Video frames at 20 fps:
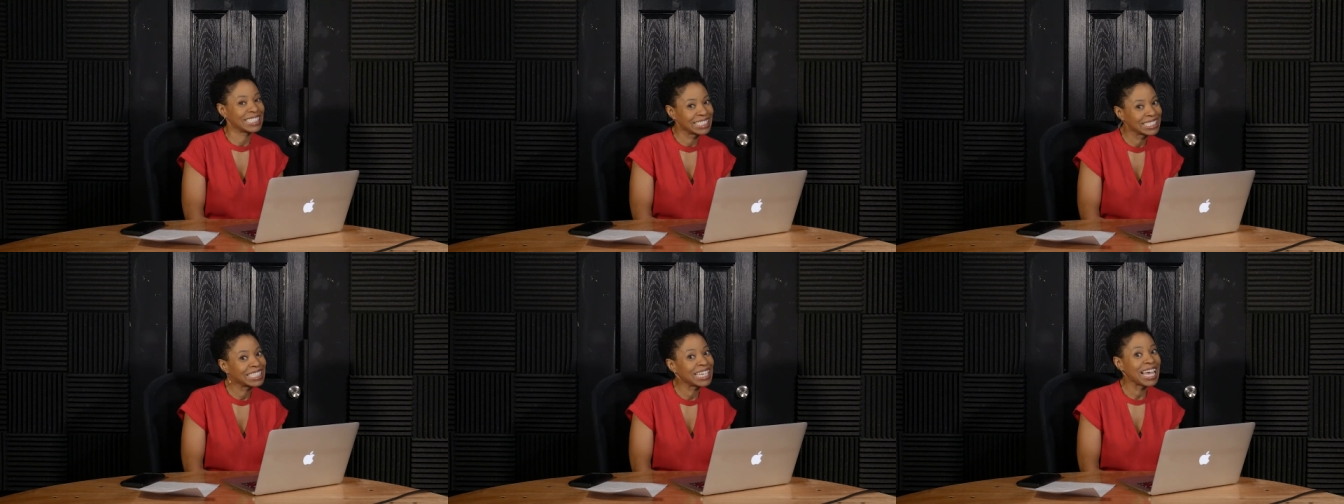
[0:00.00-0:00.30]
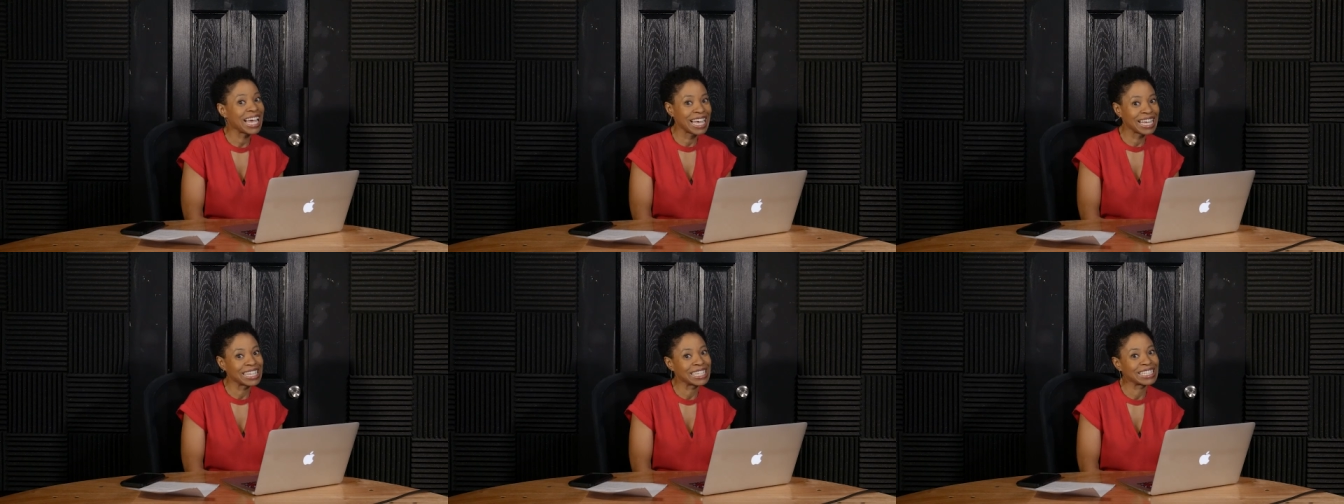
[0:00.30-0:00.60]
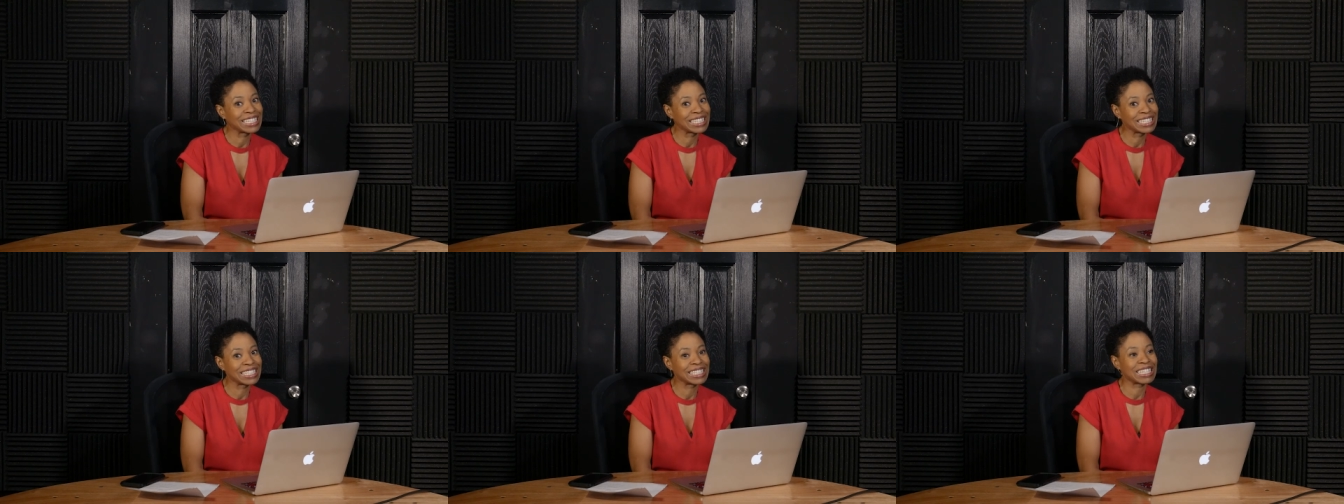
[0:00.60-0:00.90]

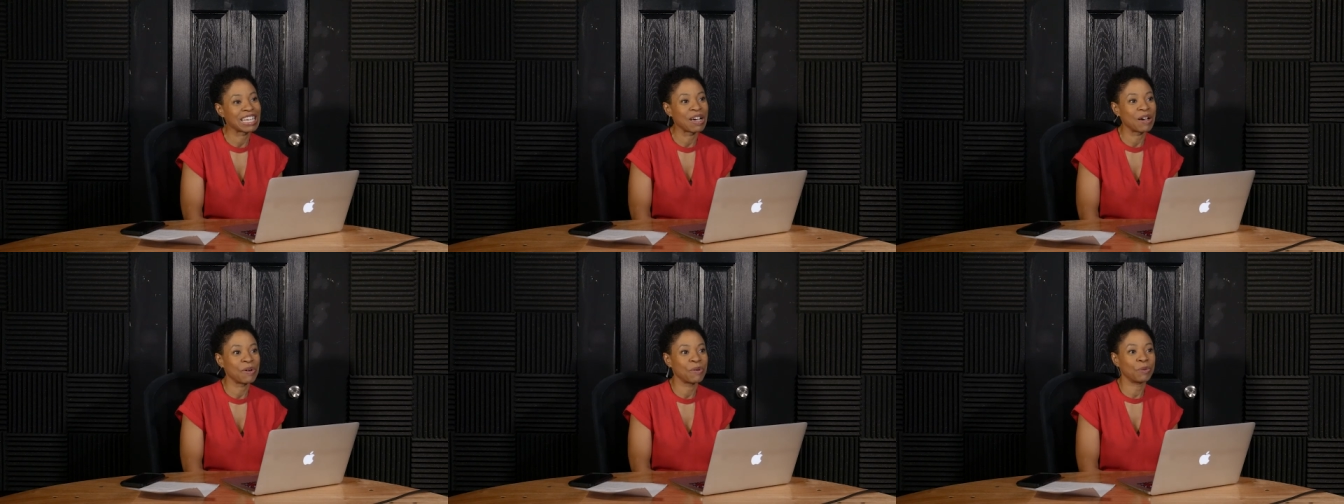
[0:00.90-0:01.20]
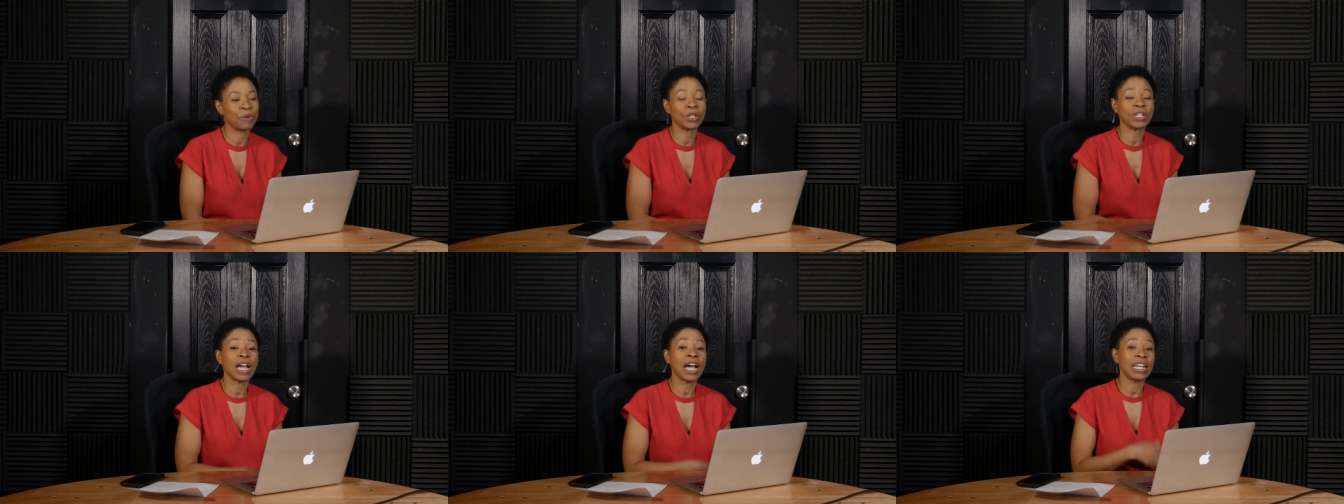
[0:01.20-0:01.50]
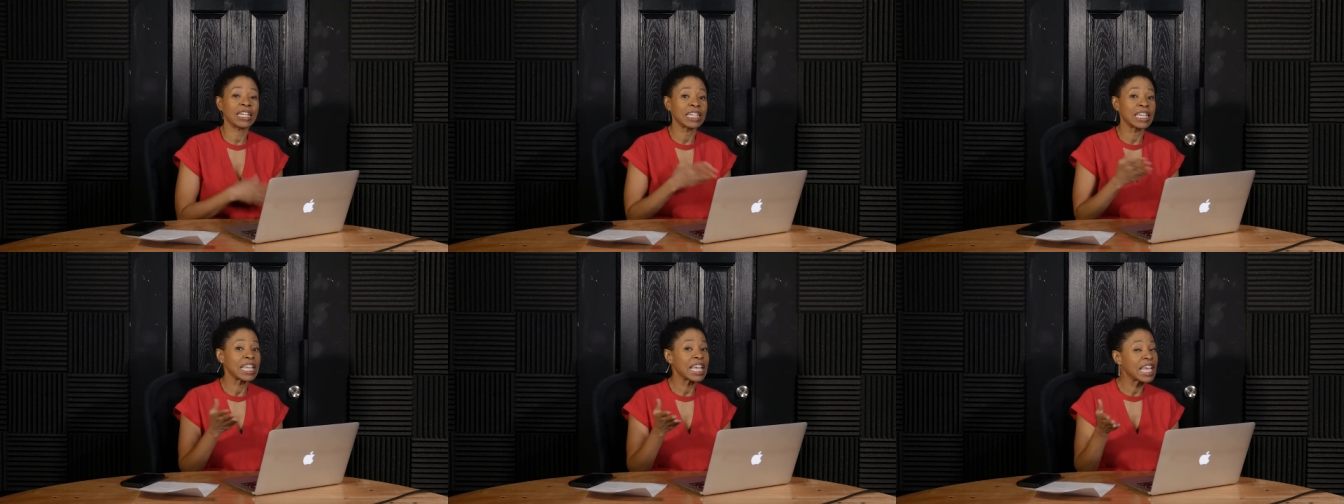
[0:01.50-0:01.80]
Yes, so we're
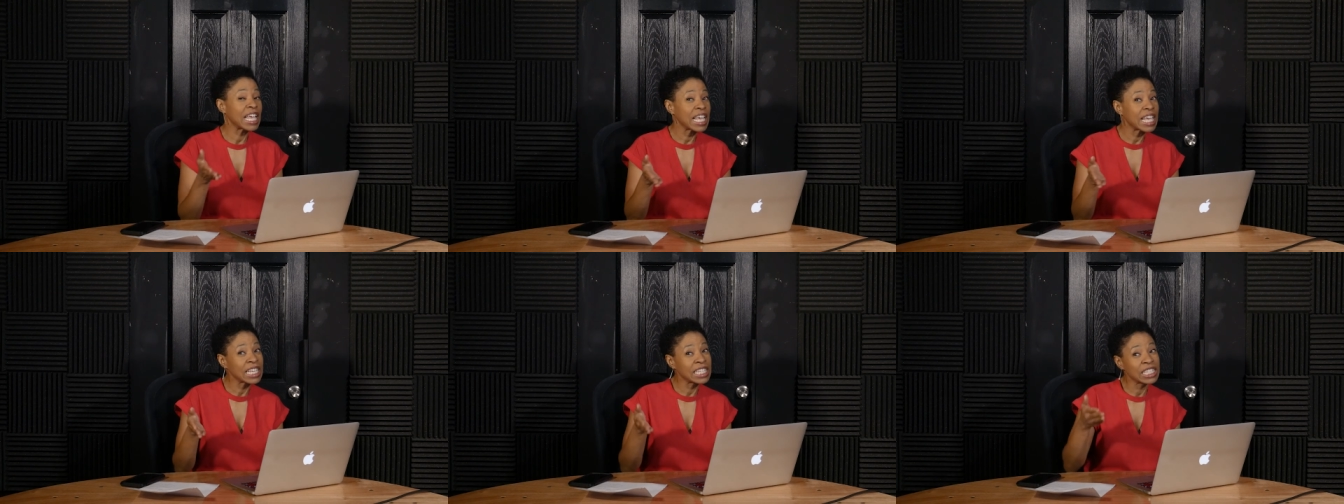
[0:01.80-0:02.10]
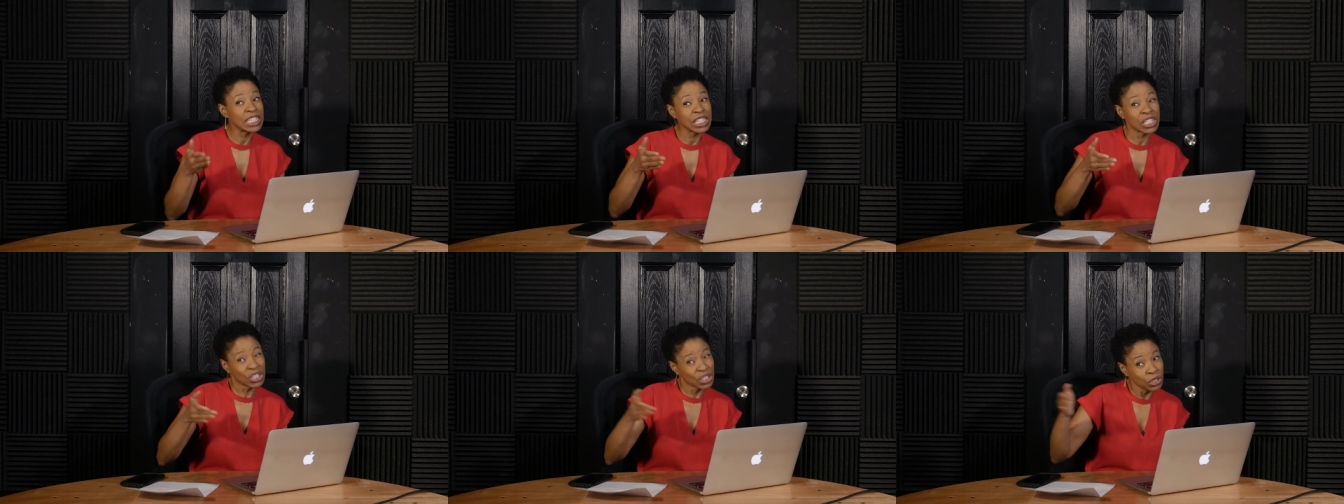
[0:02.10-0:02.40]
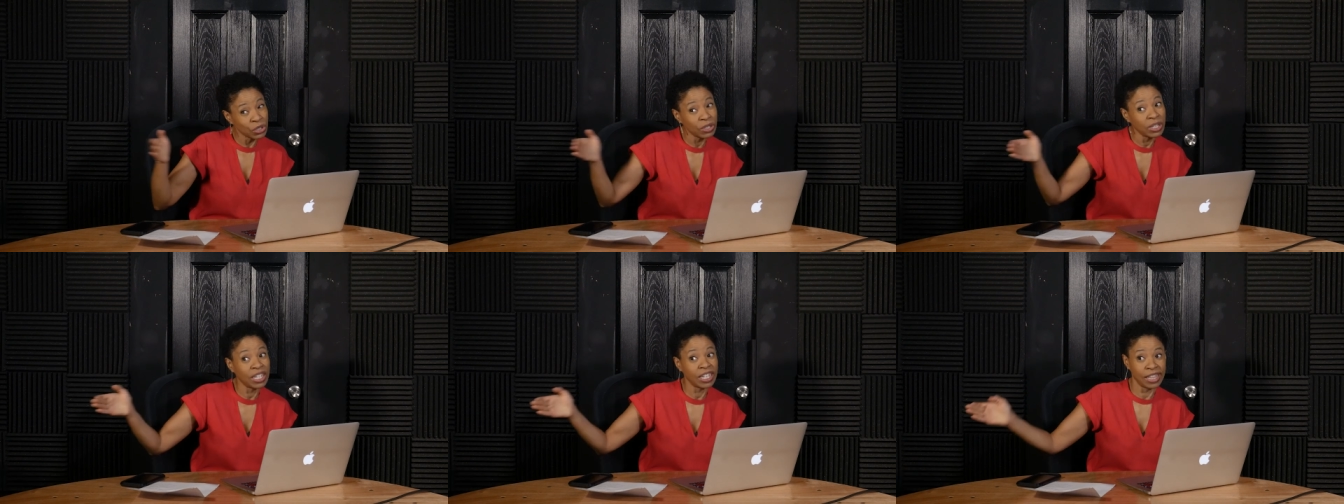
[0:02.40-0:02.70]
not
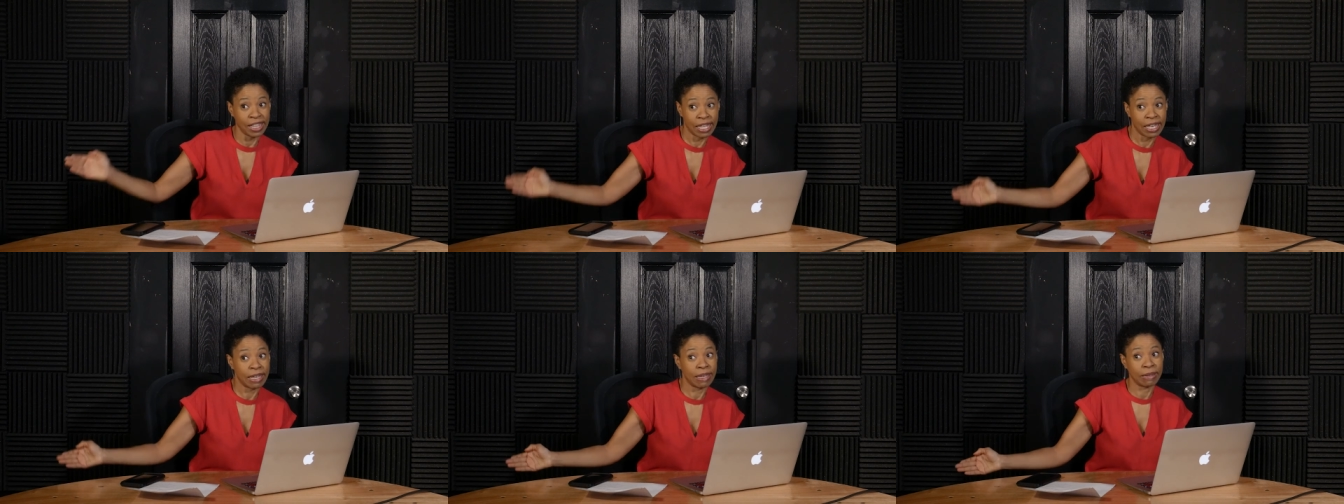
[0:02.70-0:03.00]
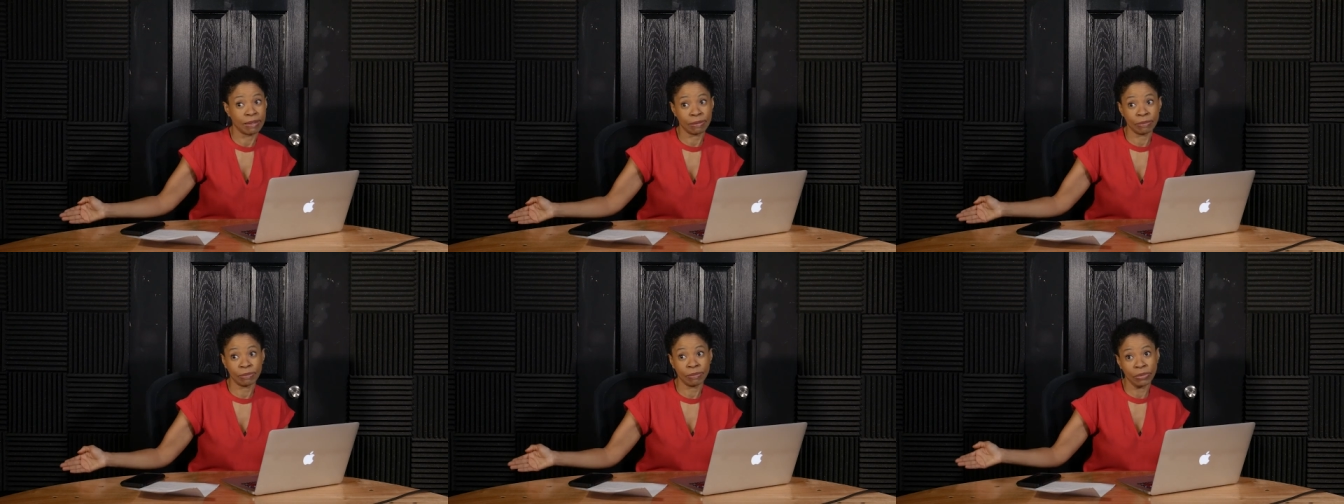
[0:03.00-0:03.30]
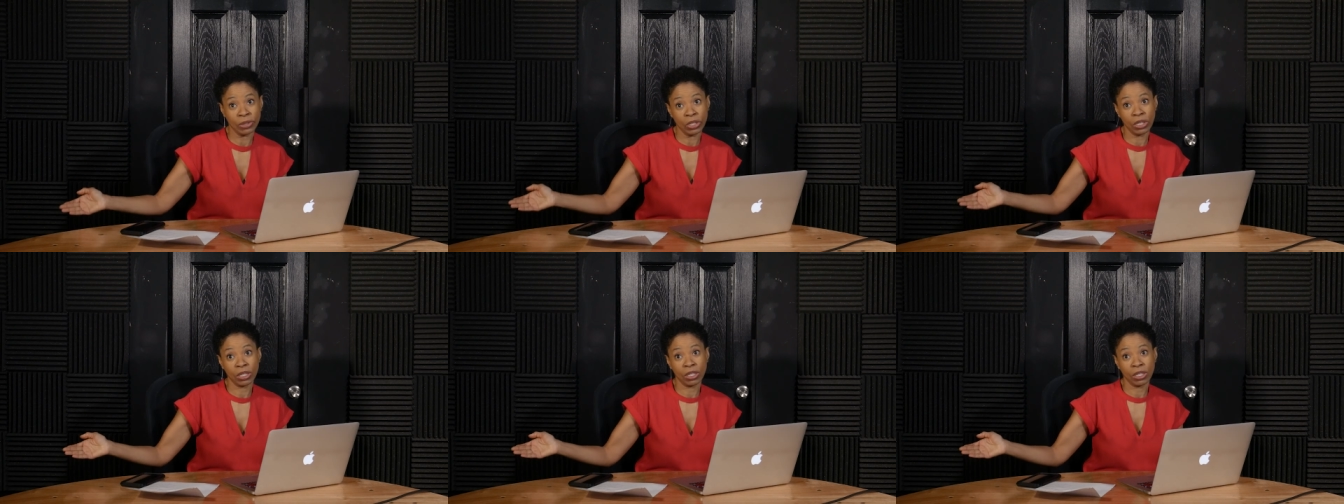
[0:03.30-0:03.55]
excluding them